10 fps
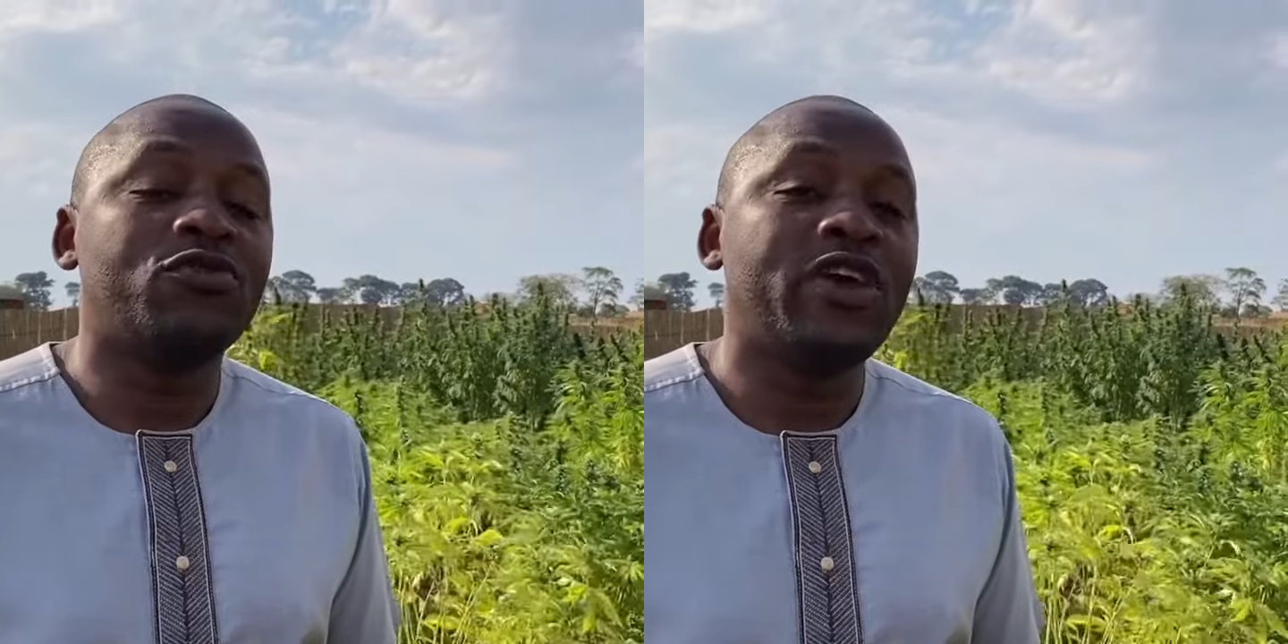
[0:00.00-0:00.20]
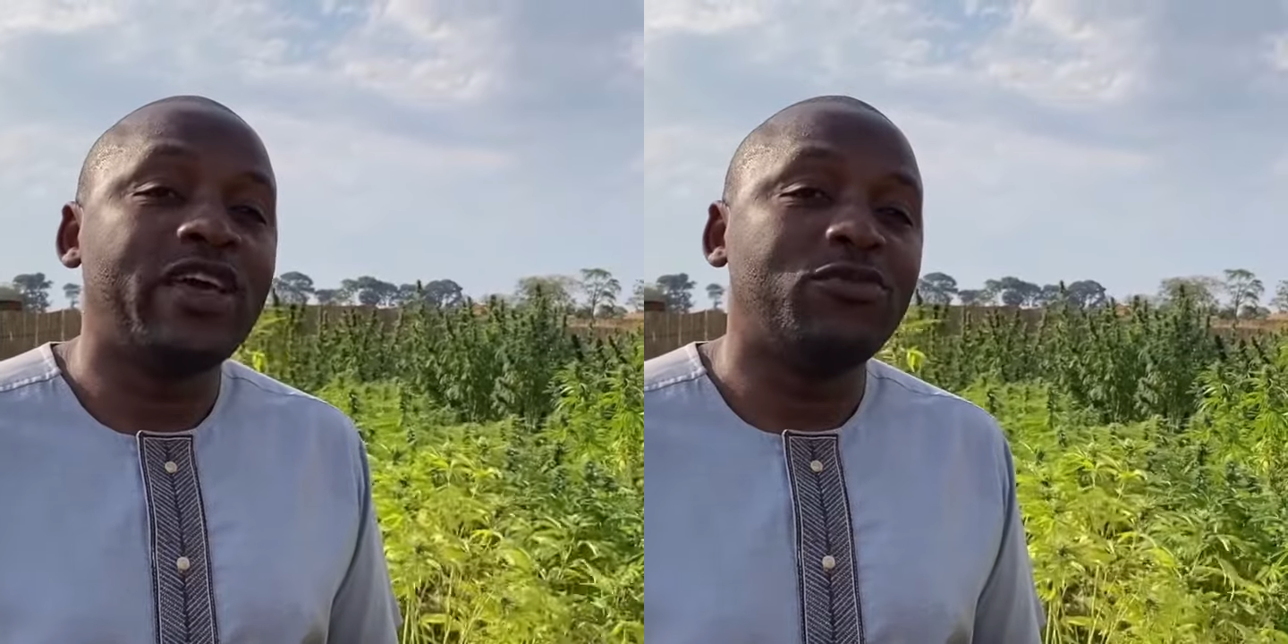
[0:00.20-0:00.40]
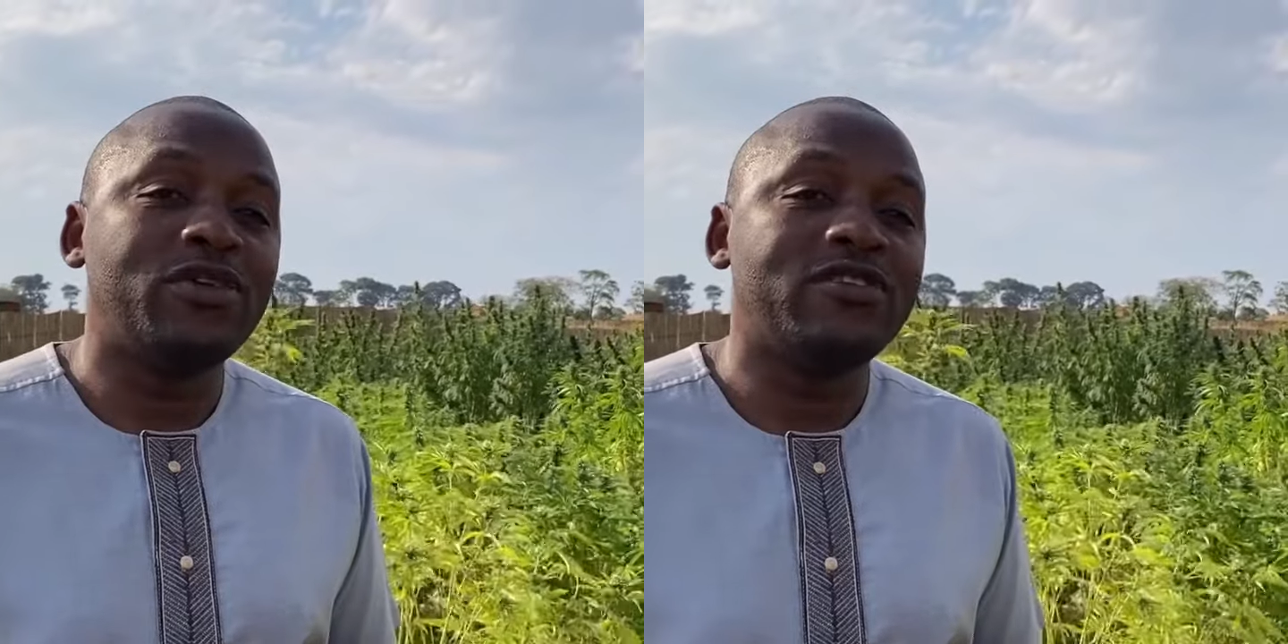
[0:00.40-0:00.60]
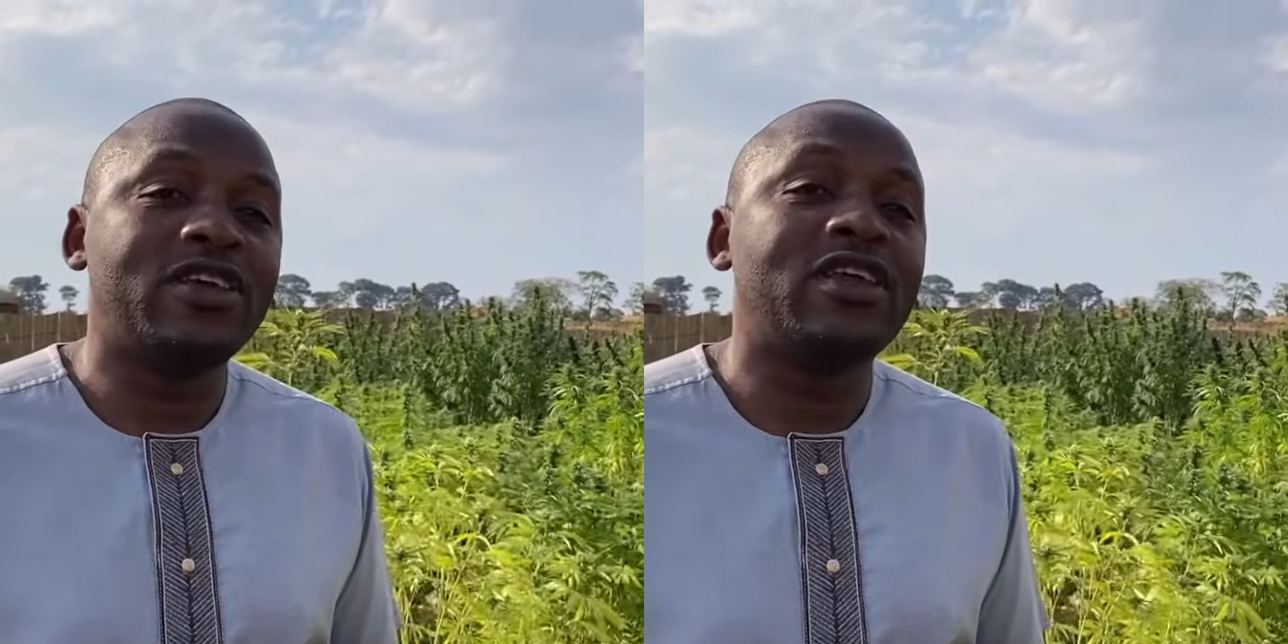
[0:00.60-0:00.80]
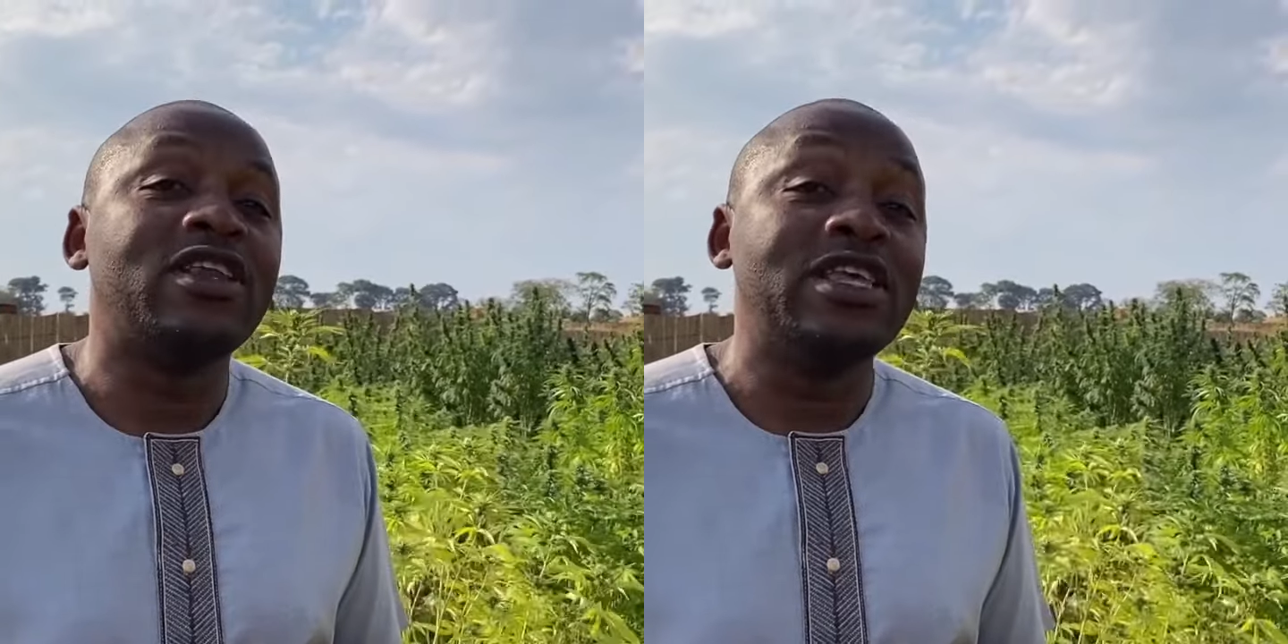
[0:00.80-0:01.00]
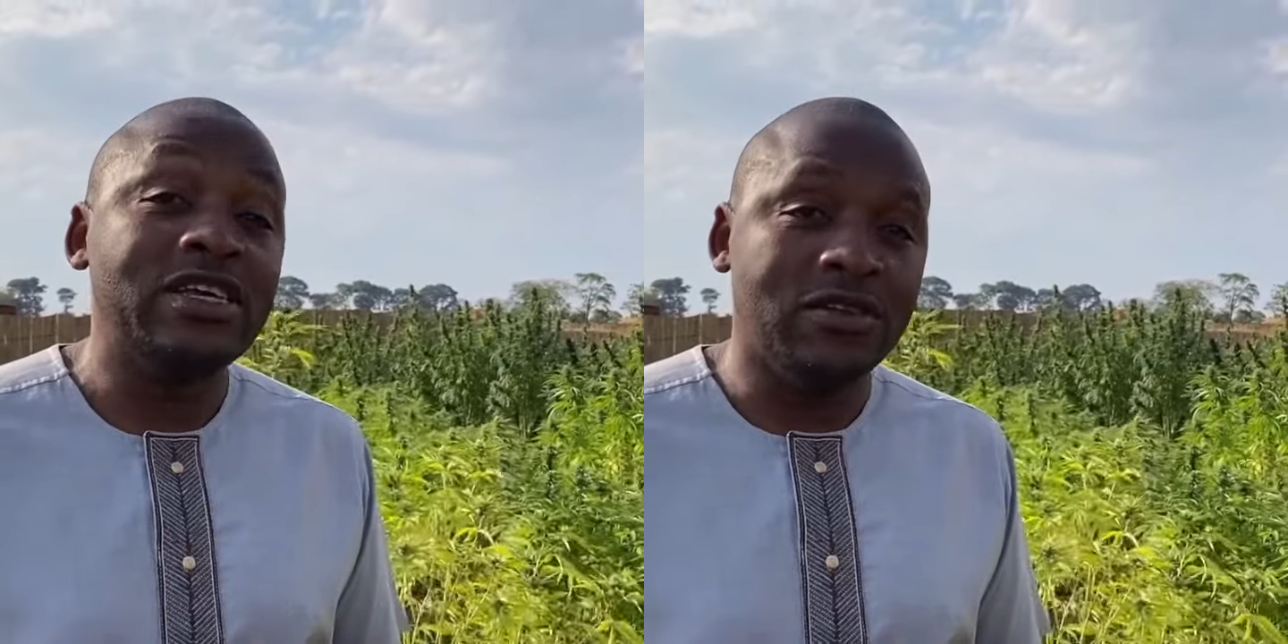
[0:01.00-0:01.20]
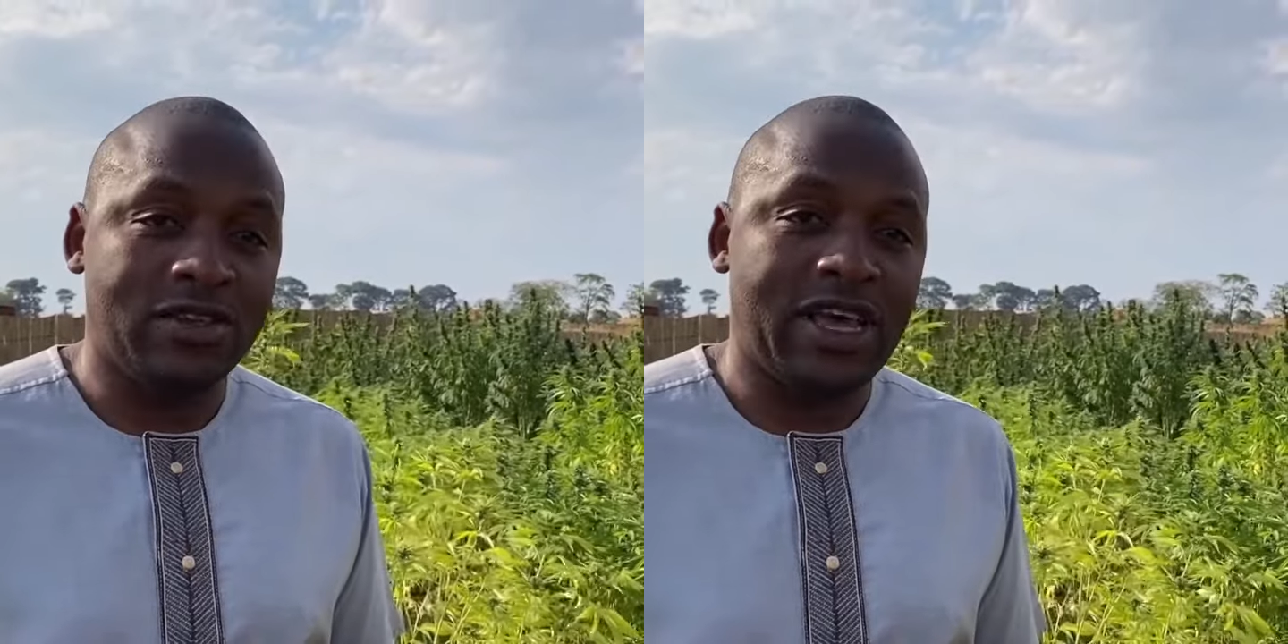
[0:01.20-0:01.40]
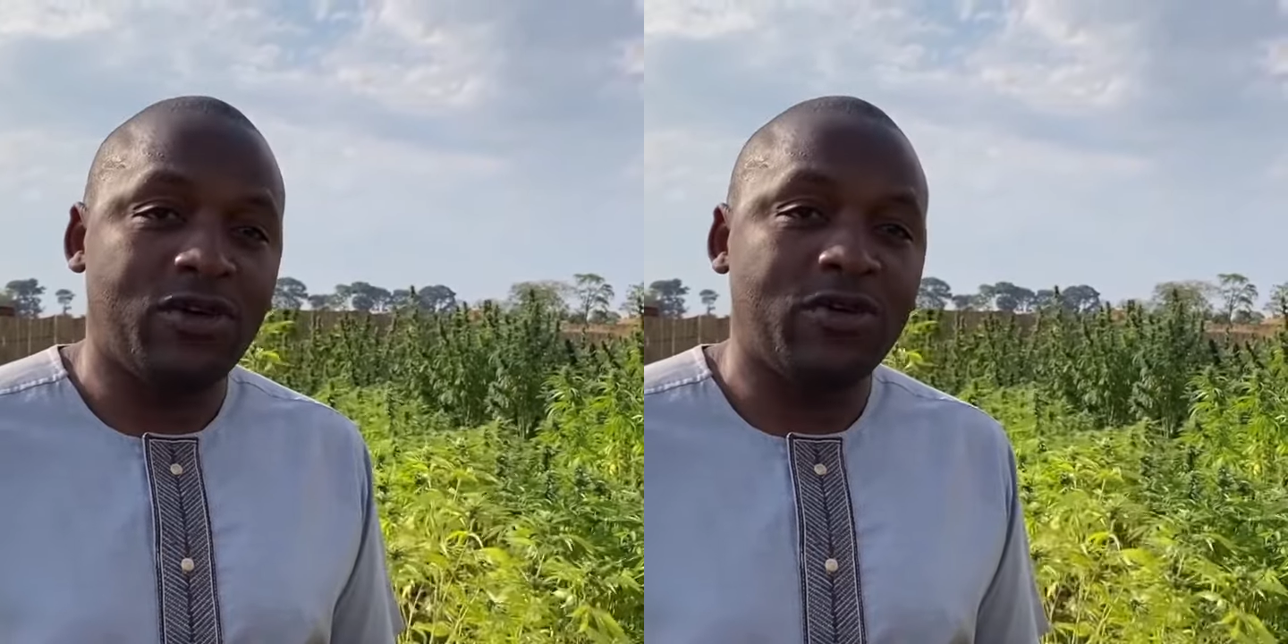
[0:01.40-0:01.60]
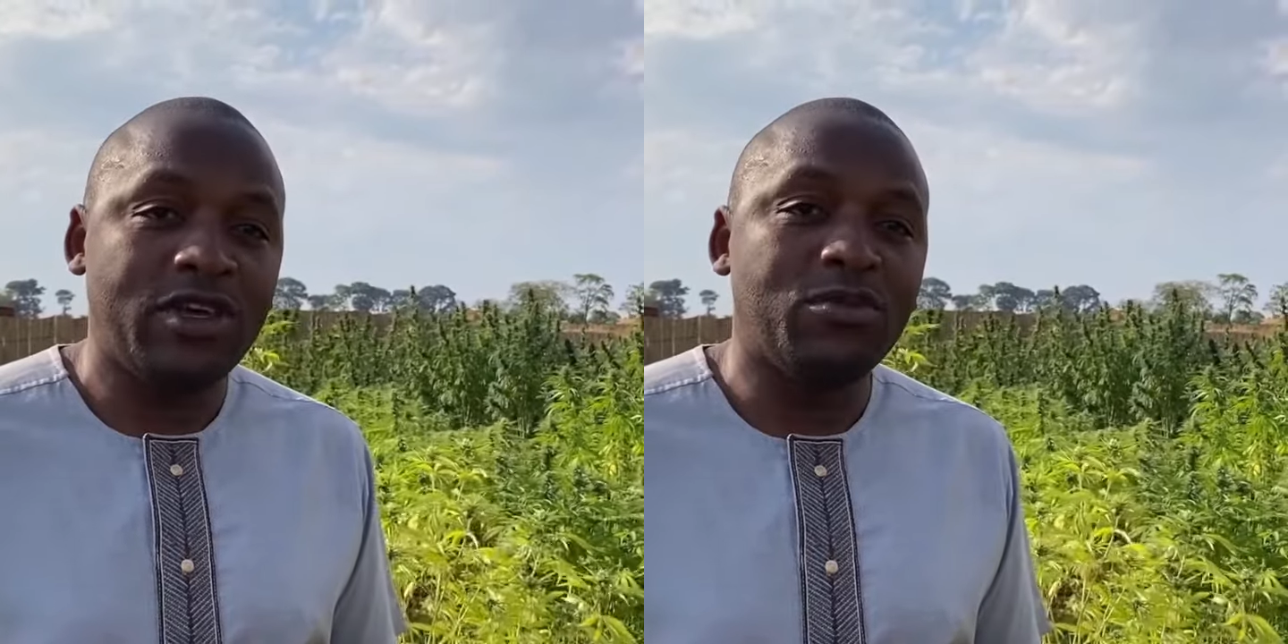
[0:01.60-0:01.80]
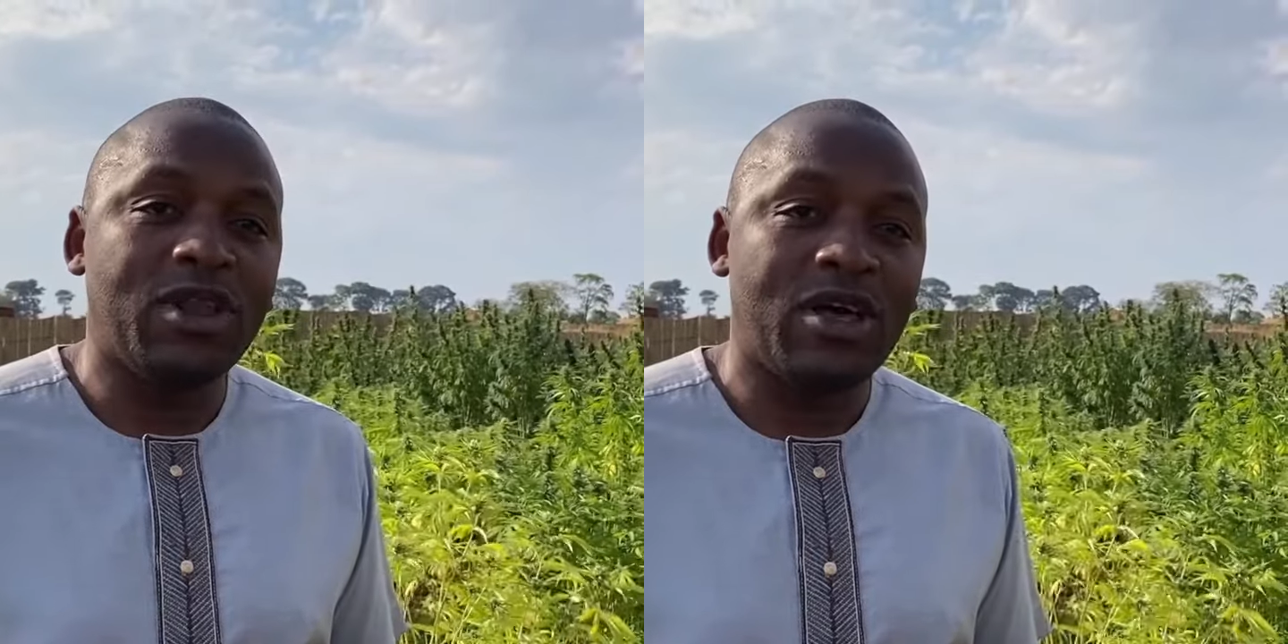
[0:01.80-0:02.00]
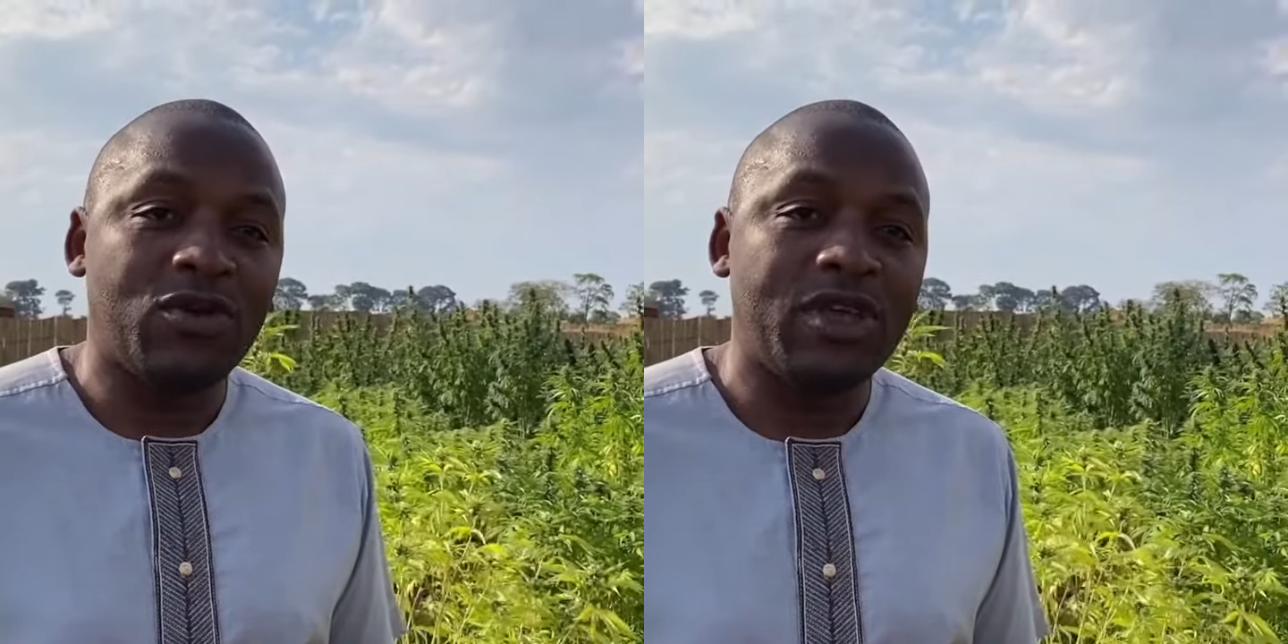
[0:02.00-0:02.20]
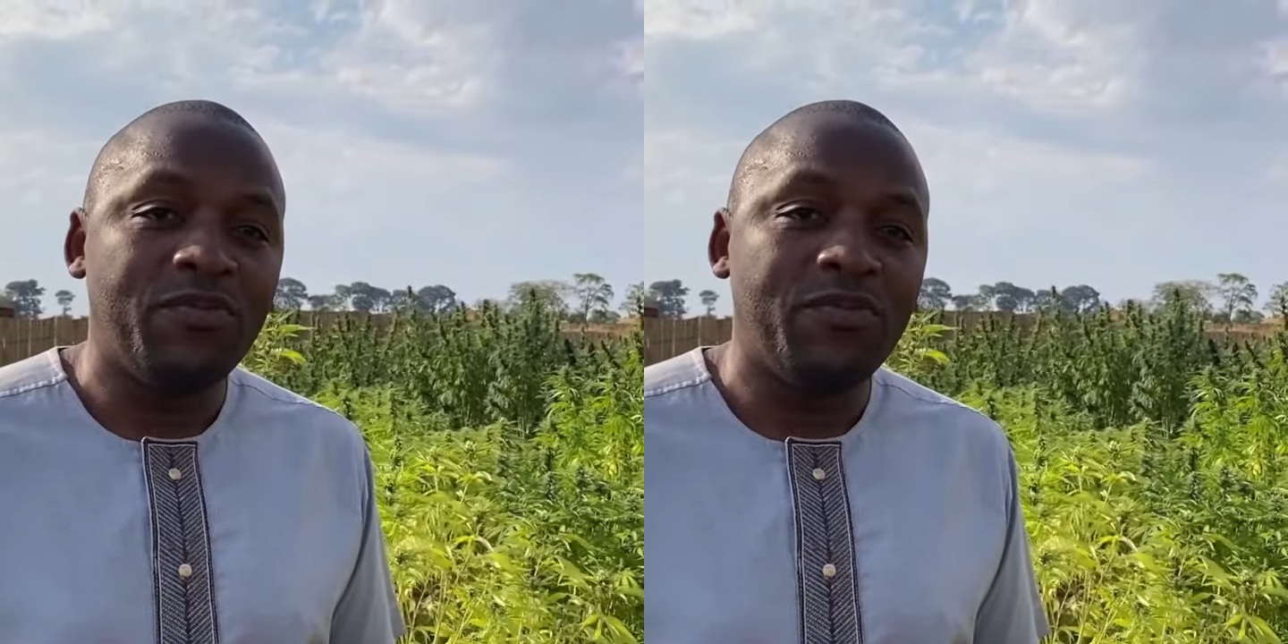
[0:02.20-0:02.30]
cannabis that are legal now in Malawi